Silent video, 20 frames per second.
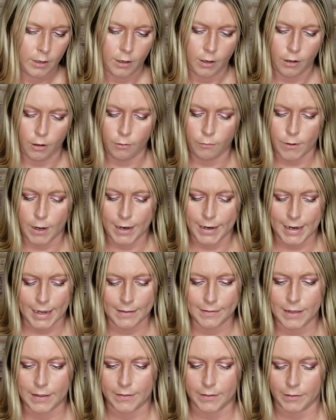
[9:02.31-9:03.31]
All right.
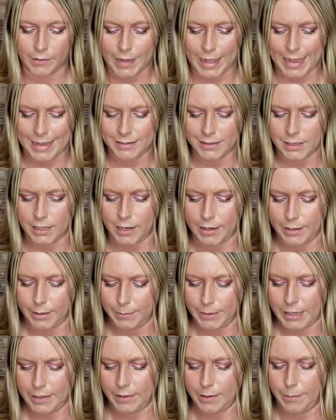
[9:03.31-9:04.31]
And then the last item
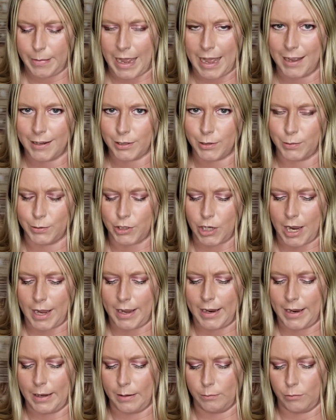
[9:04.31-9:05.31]
in the box, which I
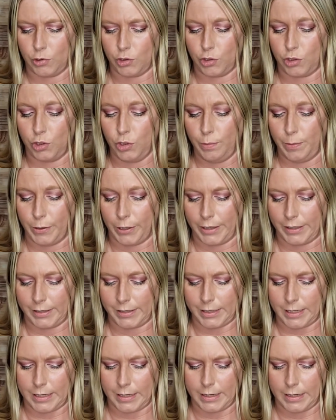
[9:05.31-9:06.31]
am super
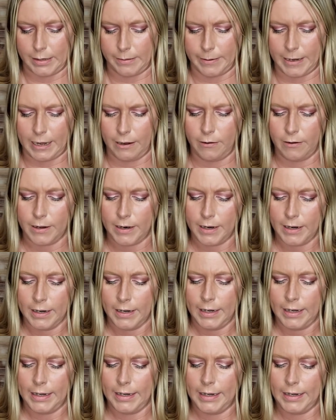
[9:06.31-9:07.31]
excited about,
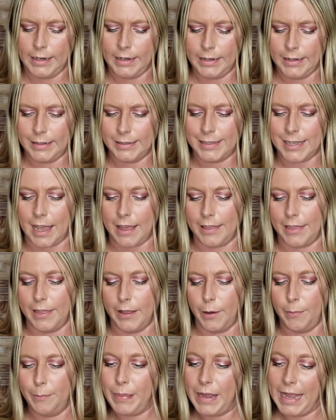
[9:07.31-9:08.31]
is
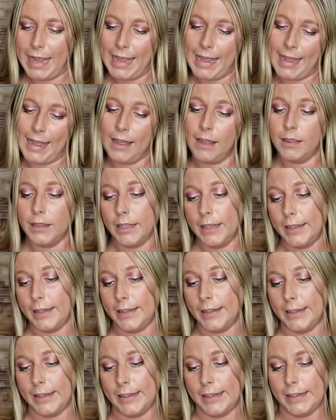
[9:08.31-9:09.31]
the
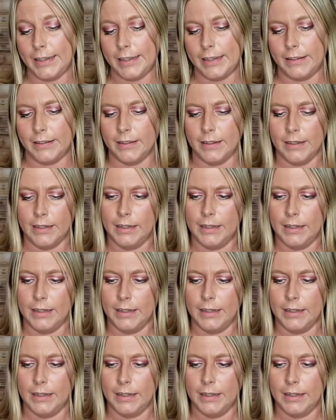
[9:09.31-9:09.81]
palette.